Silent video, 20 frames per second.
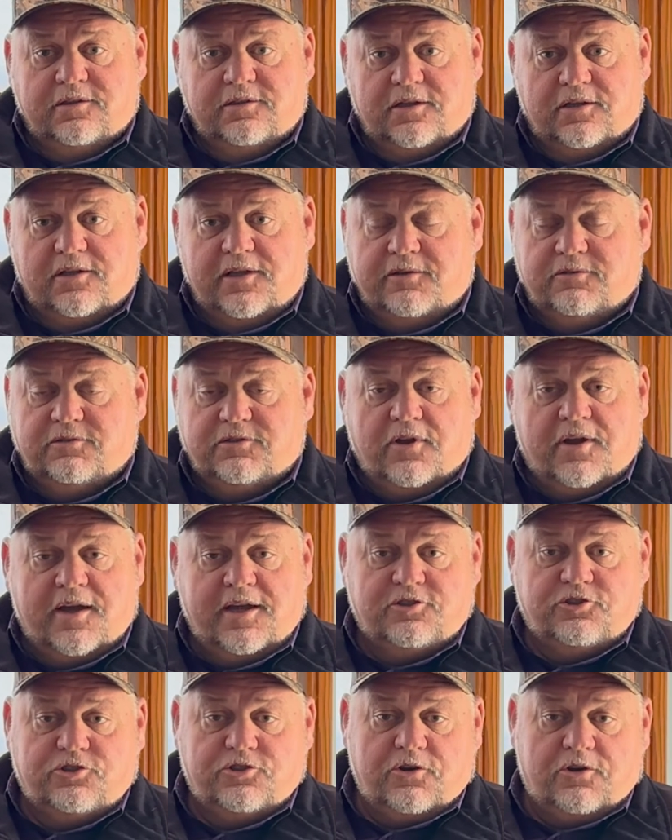So they was gonna
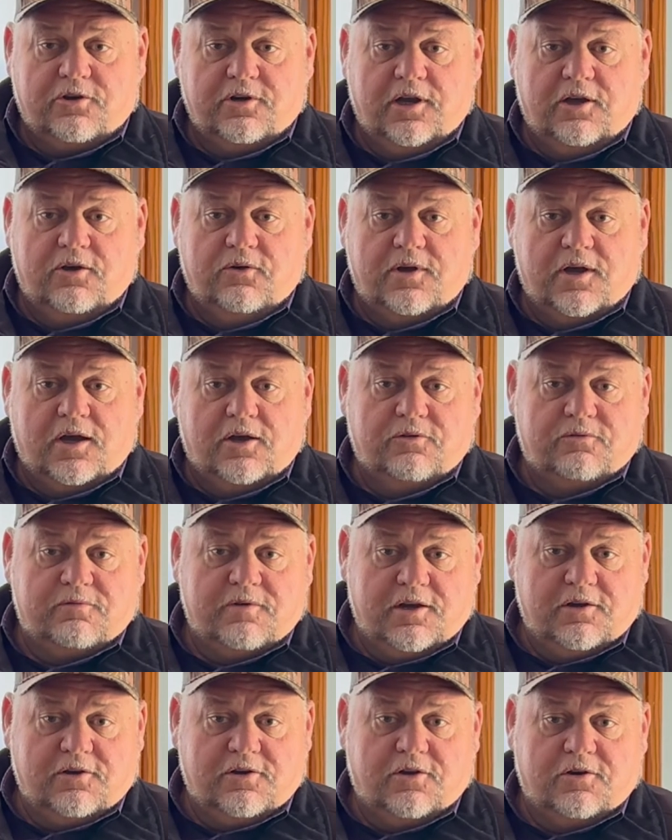have to short load all the
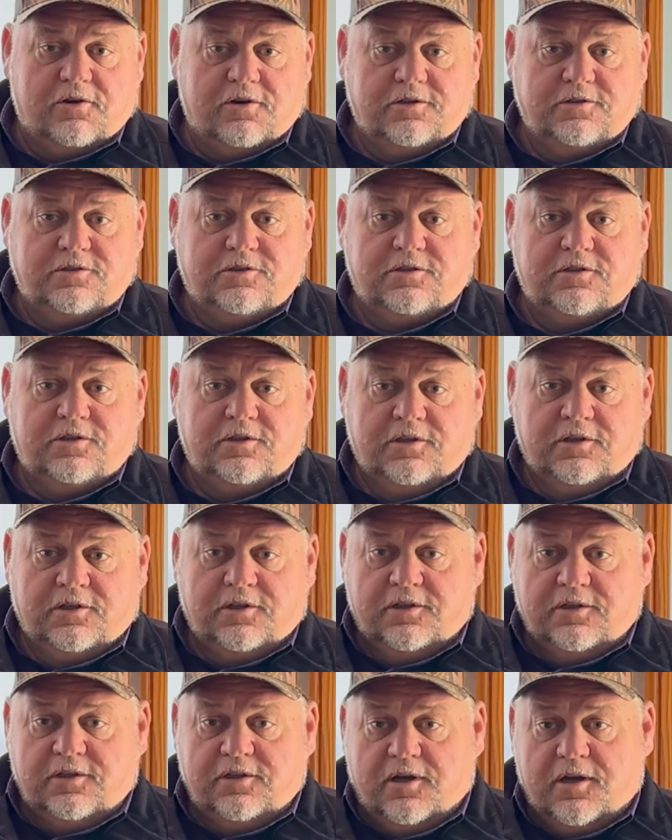rail cars,
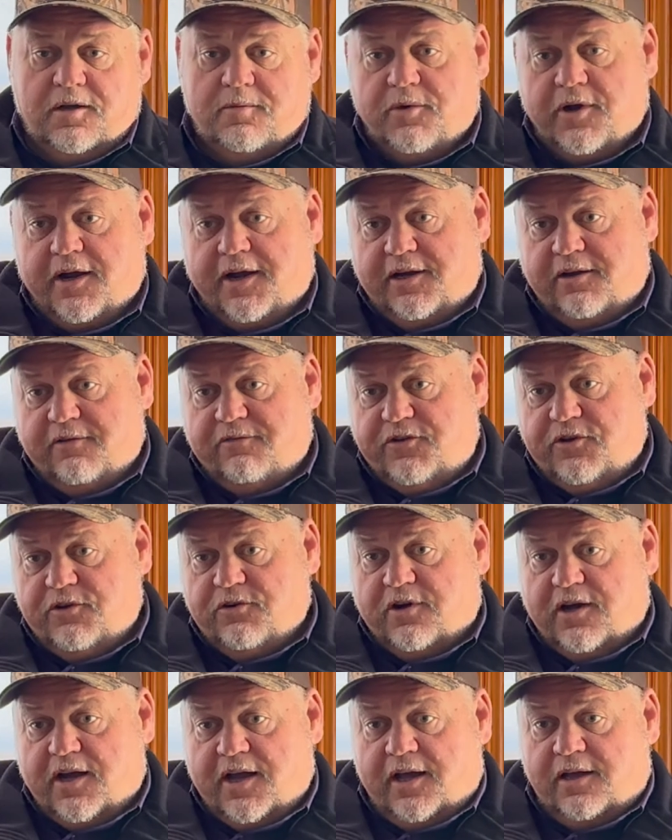bringing the
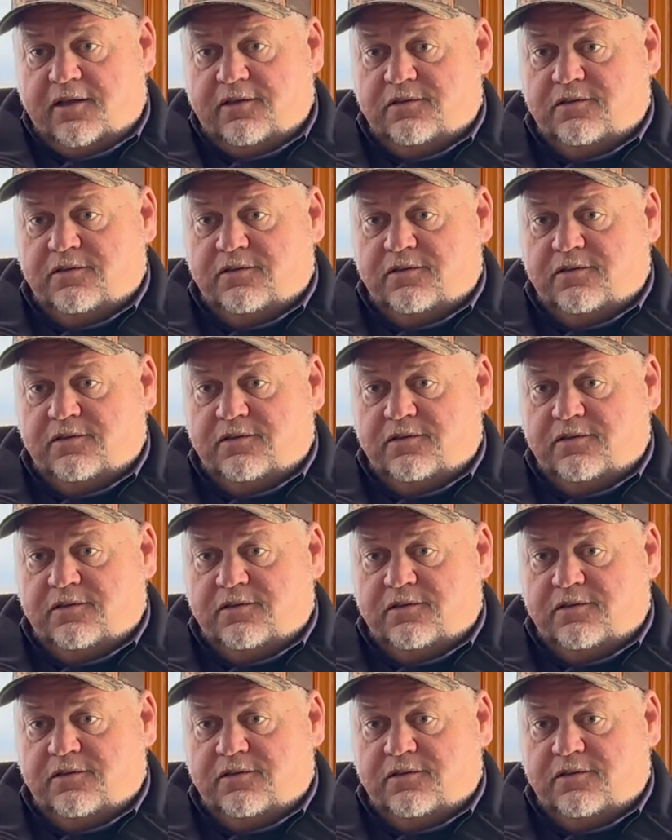fuel out.